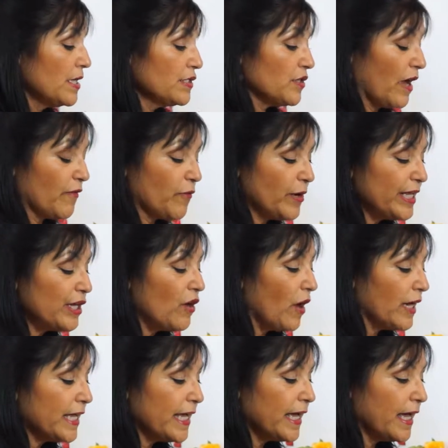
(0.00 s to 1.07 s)
So I've already
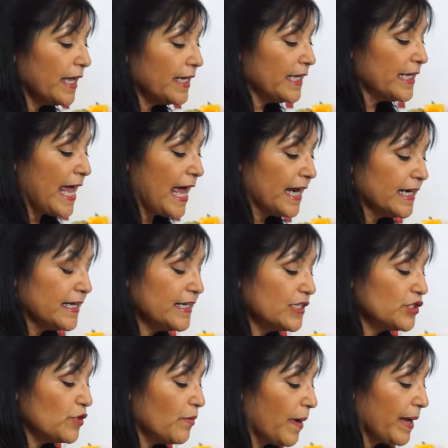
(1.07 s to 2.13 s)
gone ahead and added
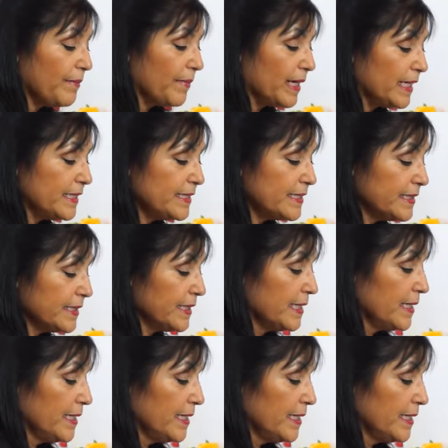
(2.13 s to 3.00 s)
it to my meat.